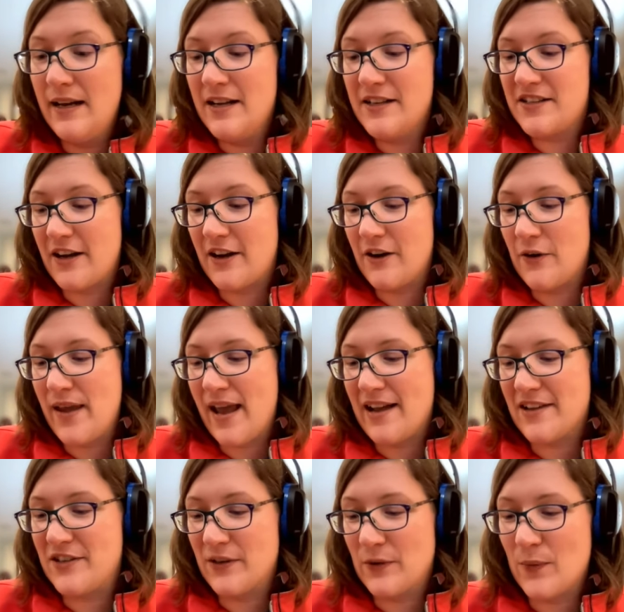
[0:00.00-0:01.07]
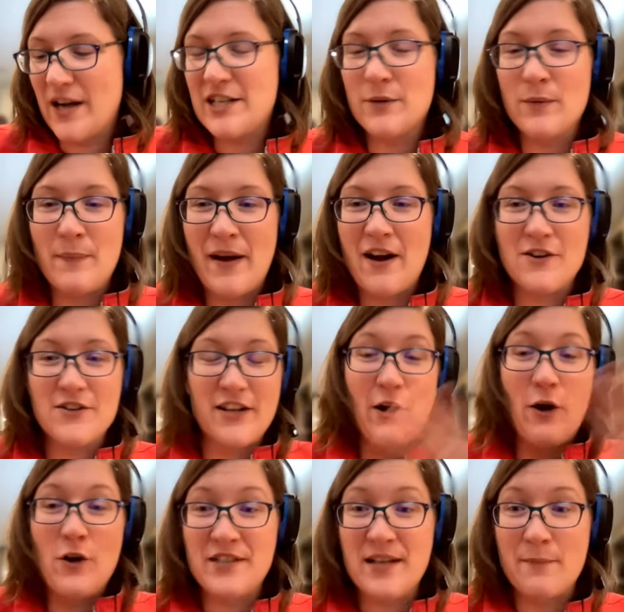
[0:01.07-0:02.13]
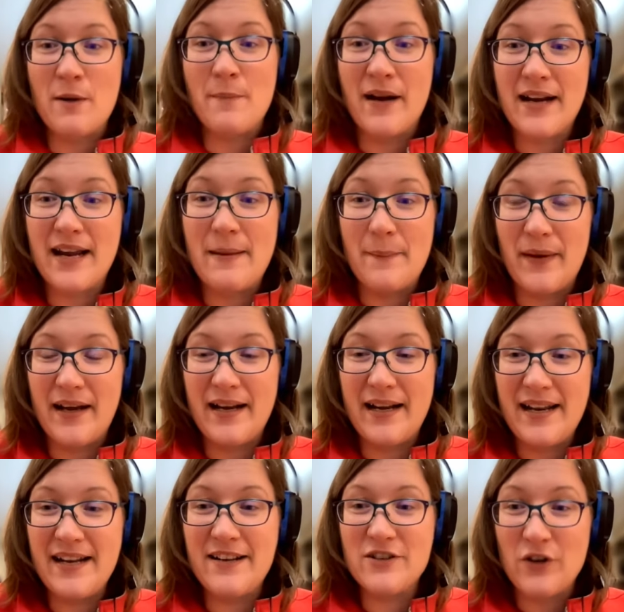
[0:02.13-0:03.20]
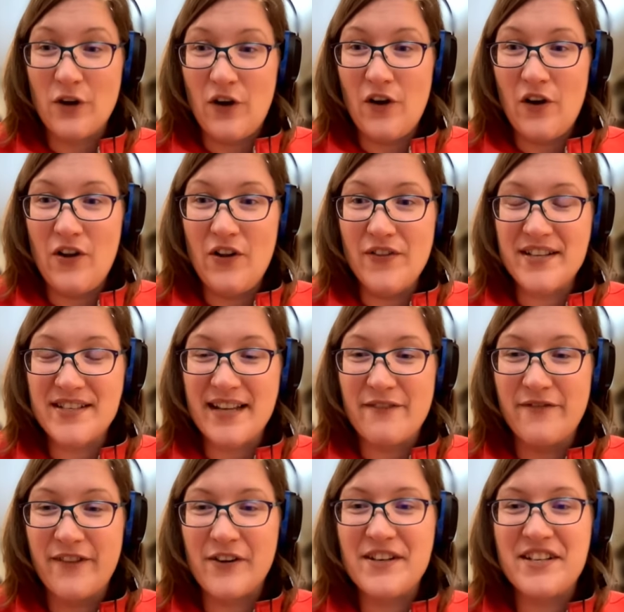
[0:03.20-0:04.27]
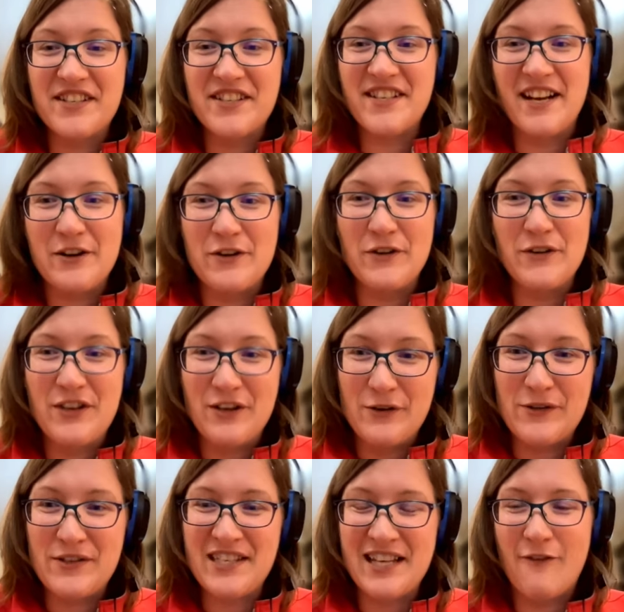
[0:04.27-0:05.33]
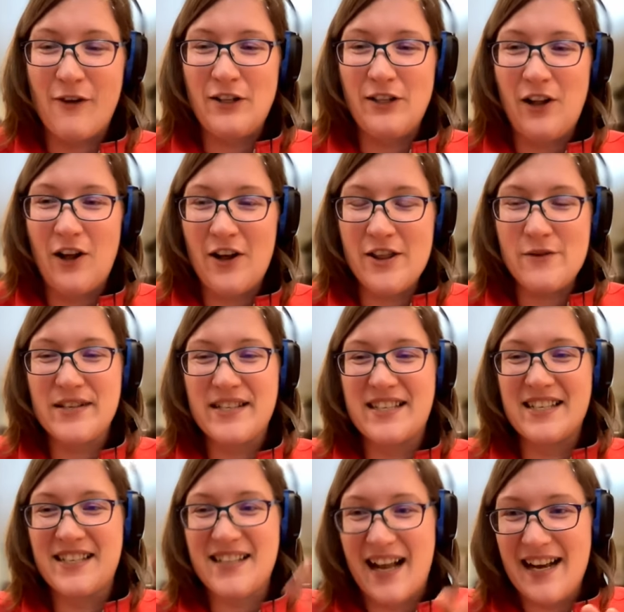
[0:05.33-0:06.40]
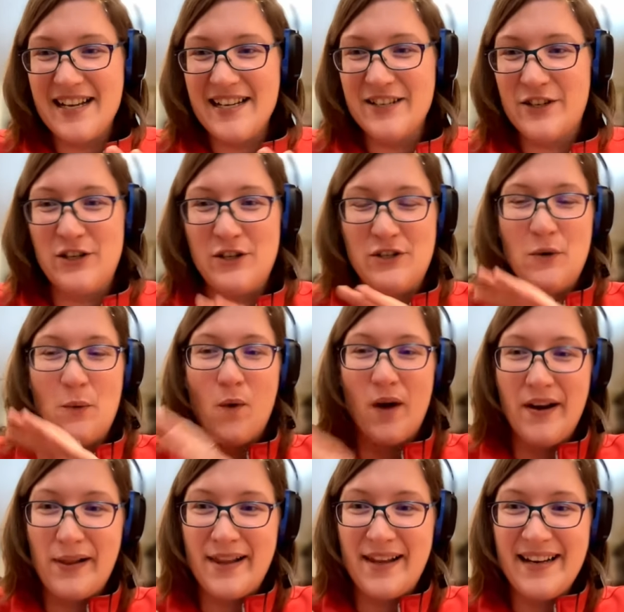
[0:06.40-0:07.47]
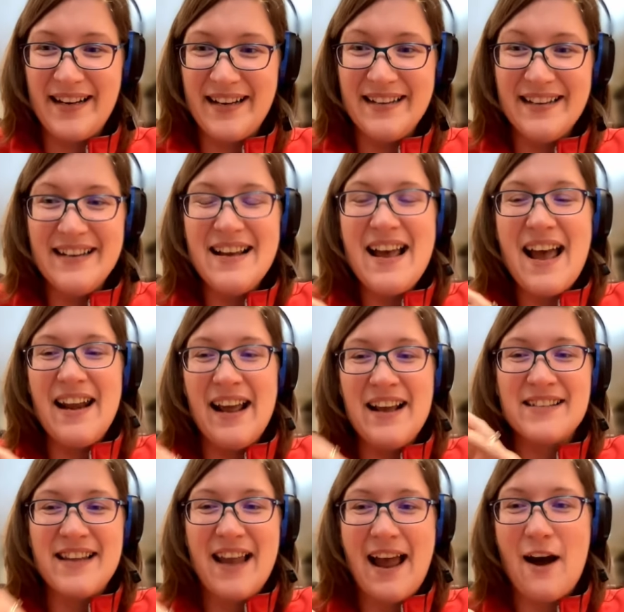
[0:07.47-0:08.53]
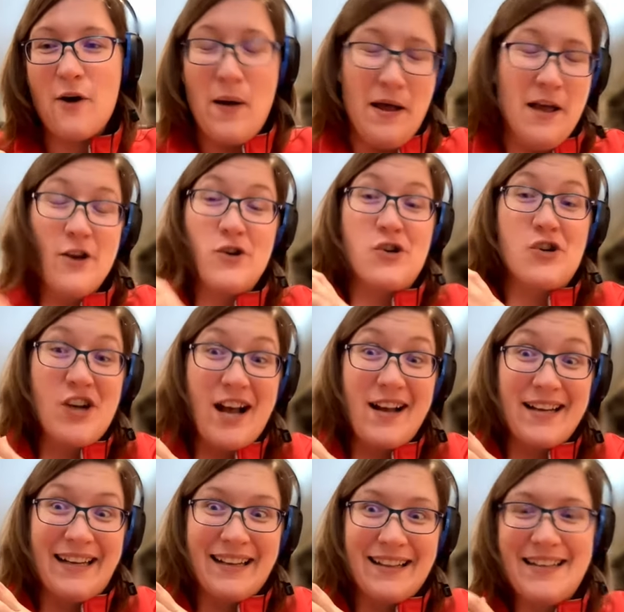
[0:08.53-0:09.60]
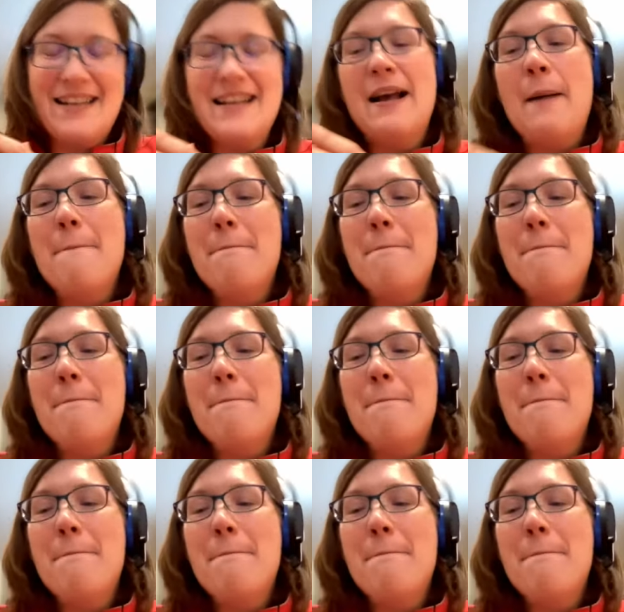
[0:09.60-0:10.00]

So yeah, so right to repair is like a whole separate bucket, but it is all this like very cynical use of a law that was designed to do one thing and has now shockingly